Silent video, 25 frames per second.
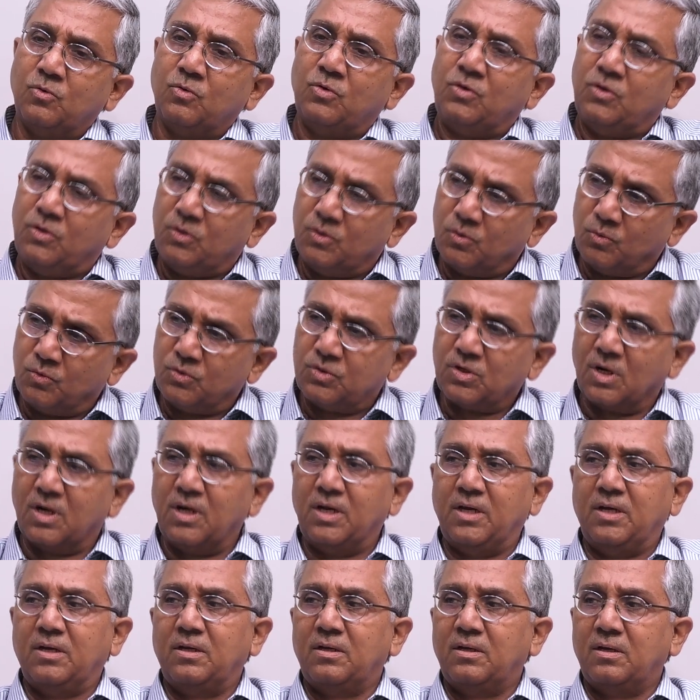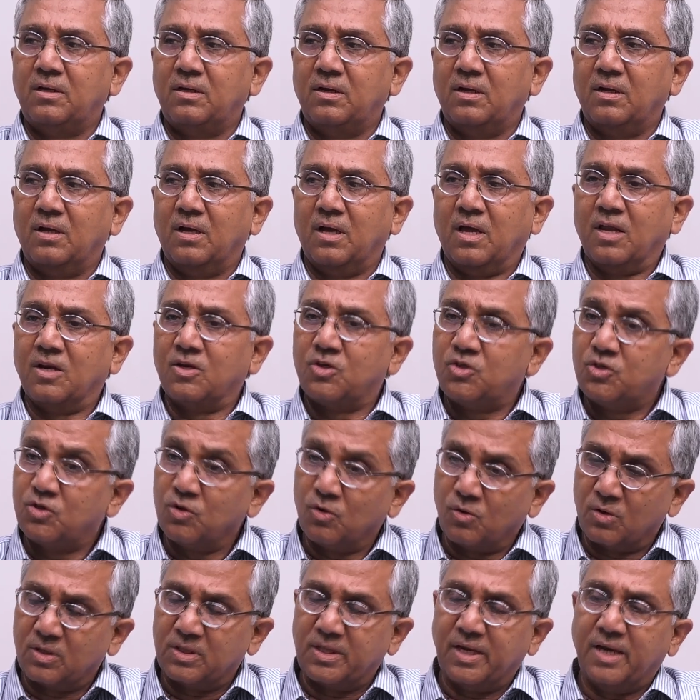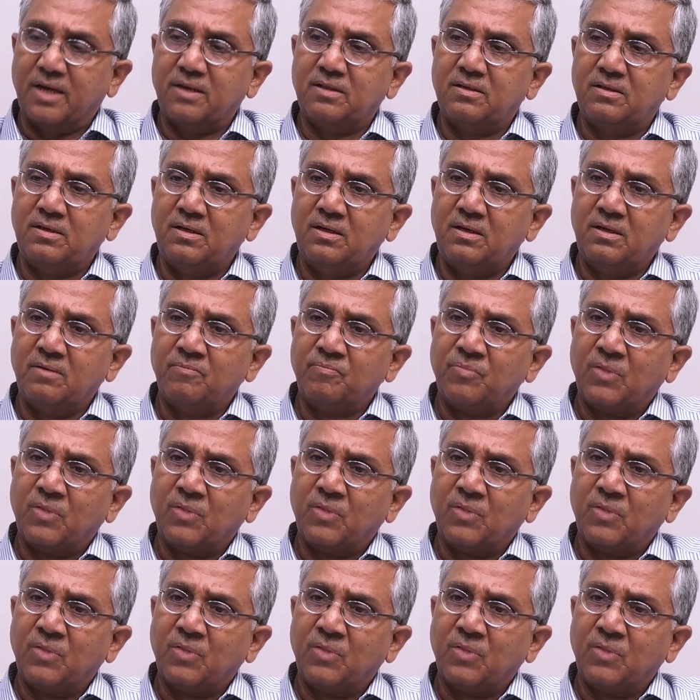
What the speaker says: hugely ensure that the